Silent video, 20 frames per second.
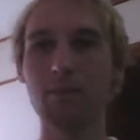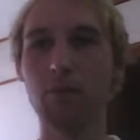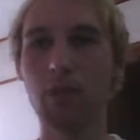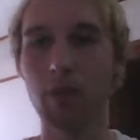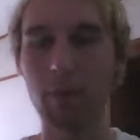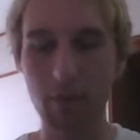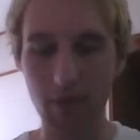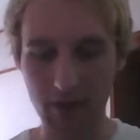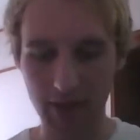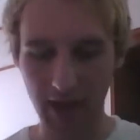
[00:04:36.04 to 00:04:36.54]

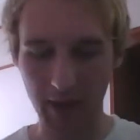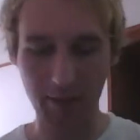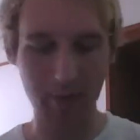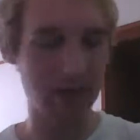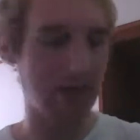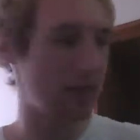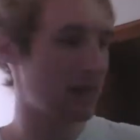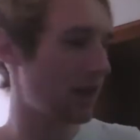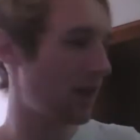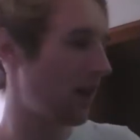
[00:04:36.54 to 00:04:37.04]
proper
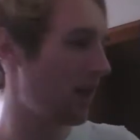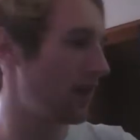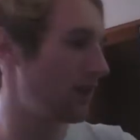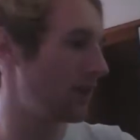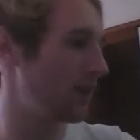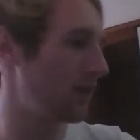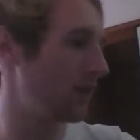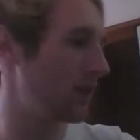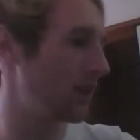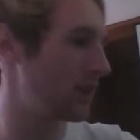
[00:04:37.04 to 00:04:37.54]
Japanese cut
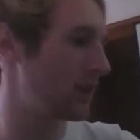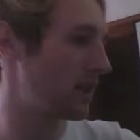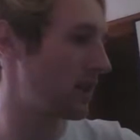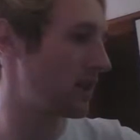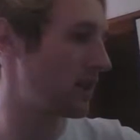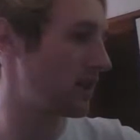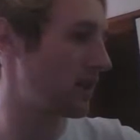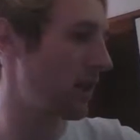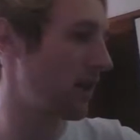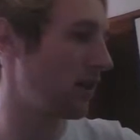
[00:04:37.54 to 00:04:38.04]
in all
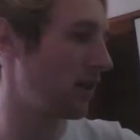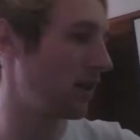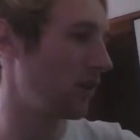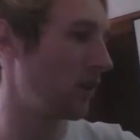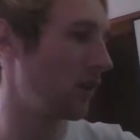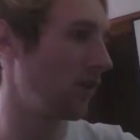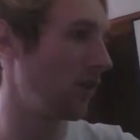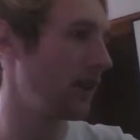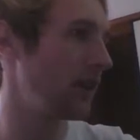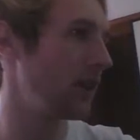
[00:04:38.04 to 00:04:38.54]
its colour
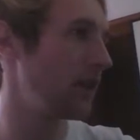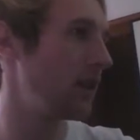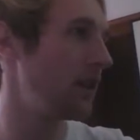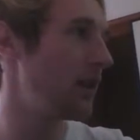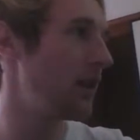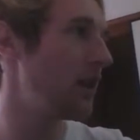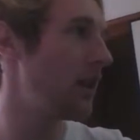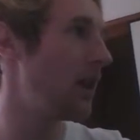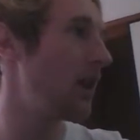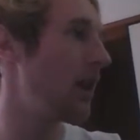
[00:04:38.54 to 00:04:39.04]
glory.
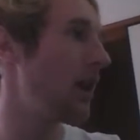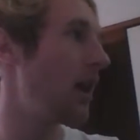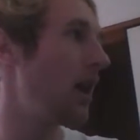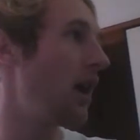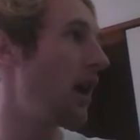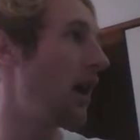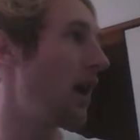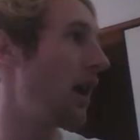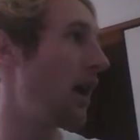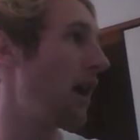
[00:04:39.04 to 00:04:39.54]

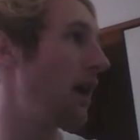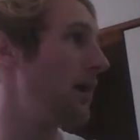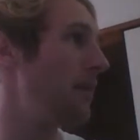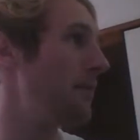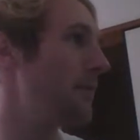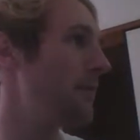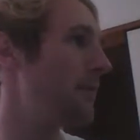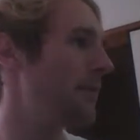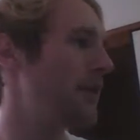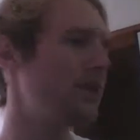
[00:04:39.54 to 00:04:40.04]

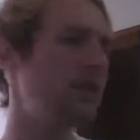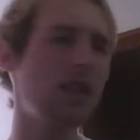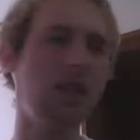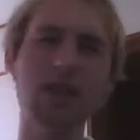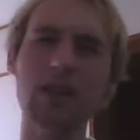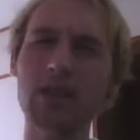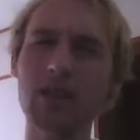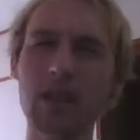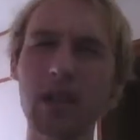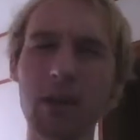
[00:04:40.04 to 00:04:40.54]
There's
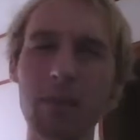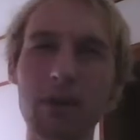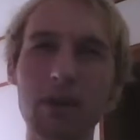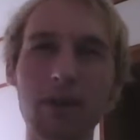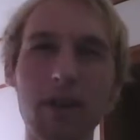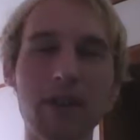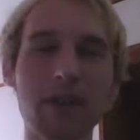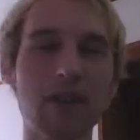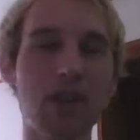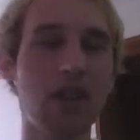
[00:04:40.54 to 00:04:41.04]
a couple of
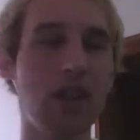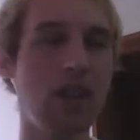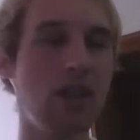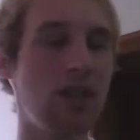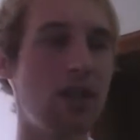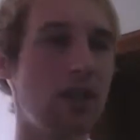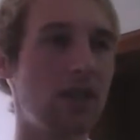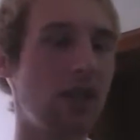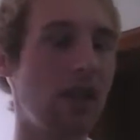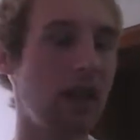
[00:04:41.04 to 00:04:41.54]
other
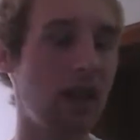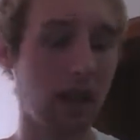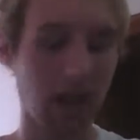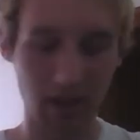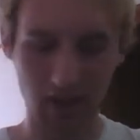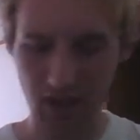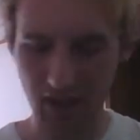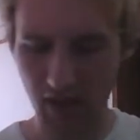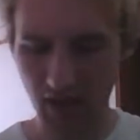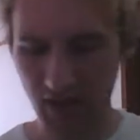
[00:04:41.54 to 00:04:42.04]
changes that I
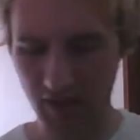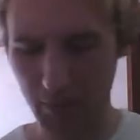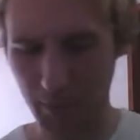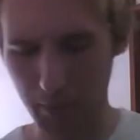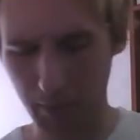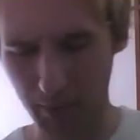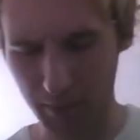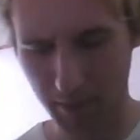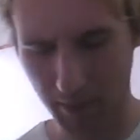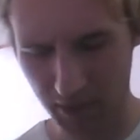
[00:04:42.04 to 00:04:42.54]
can't
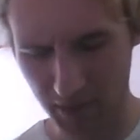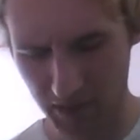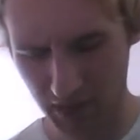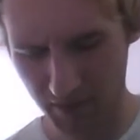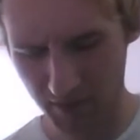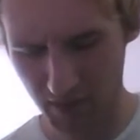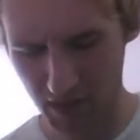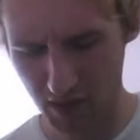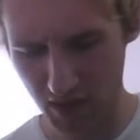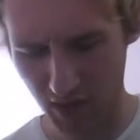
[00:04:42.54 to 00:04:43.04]
remember. I'll
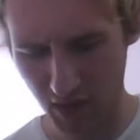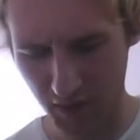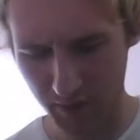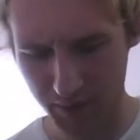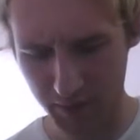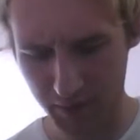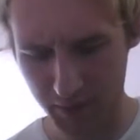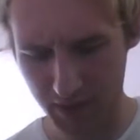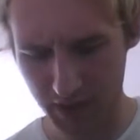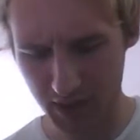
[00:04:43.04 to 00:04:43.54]
have a look
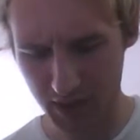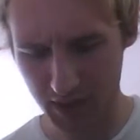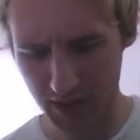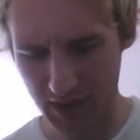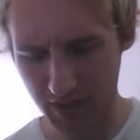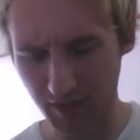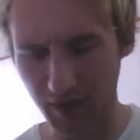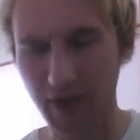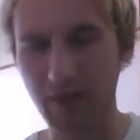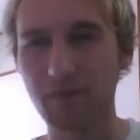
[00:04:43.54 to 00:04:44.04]
afterwards and
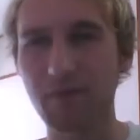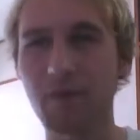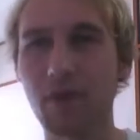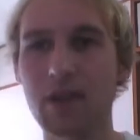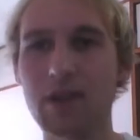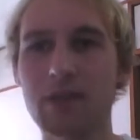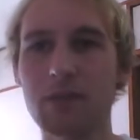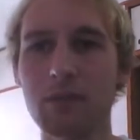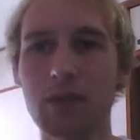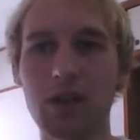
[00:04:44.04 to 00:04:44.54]
see if I can
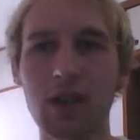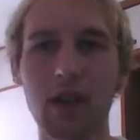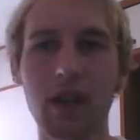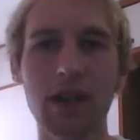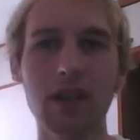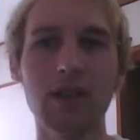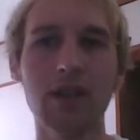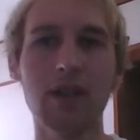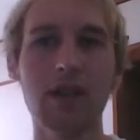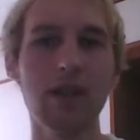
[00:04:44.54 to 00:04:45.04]
find them
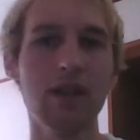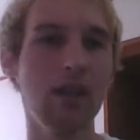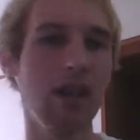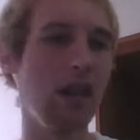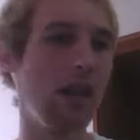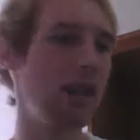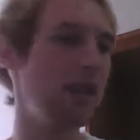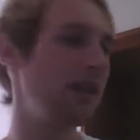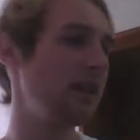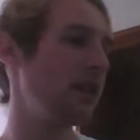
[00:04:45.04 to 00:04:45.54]
online, and then
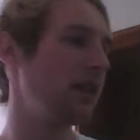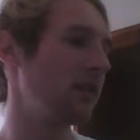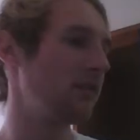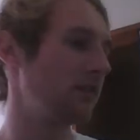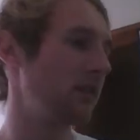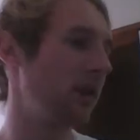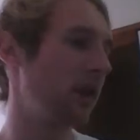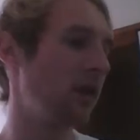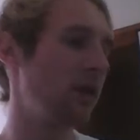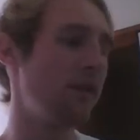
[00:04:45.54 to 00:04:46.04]
link
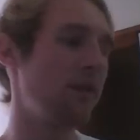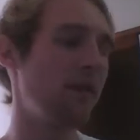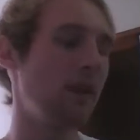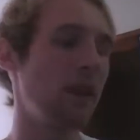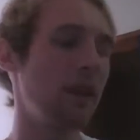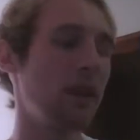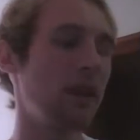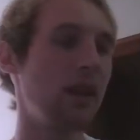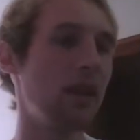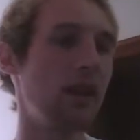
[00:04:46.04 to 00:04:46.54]
below if
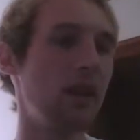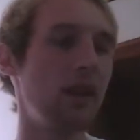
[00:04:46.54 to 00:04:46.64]
I